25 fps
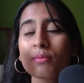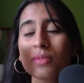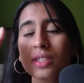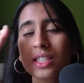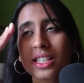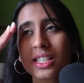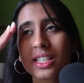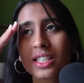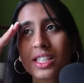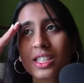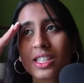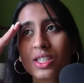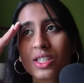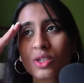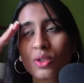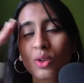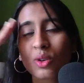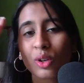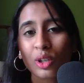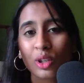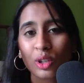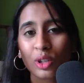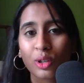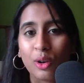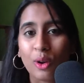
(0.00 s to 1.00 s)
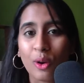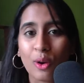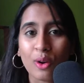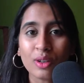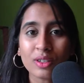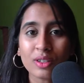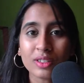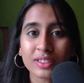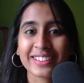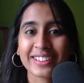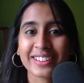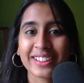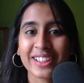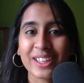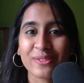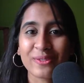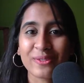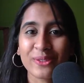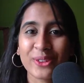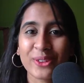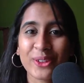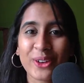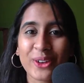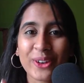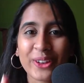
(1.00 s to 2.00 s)
since so long.
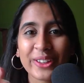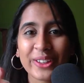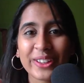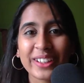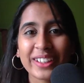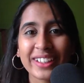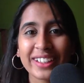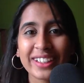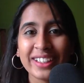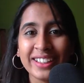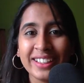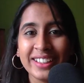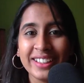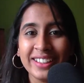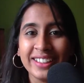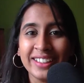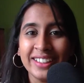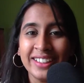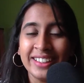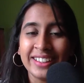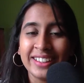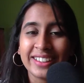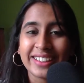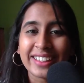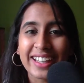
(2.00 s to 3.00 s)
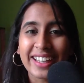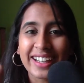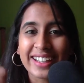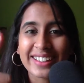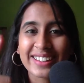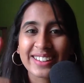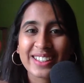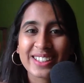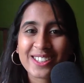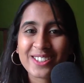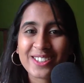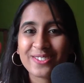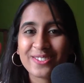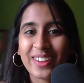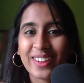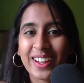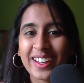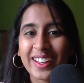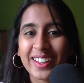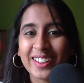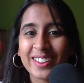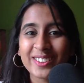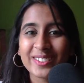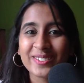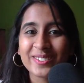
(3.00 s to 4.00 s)
If you all get this
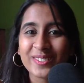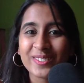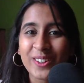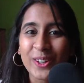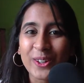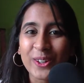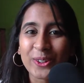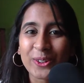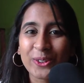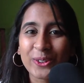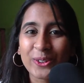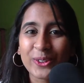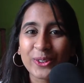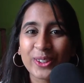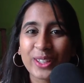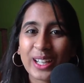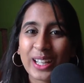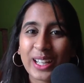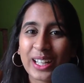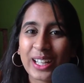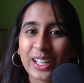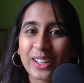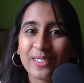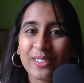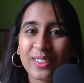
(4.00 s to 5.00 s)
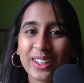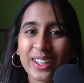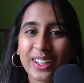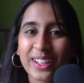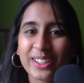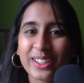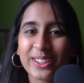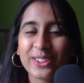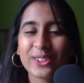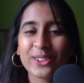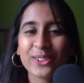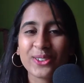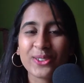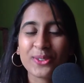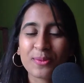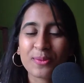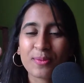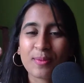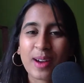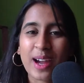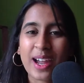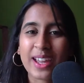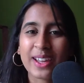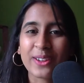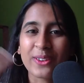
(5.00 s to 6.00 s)
wine, do deliver it to
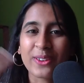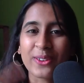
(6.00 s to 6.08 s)
my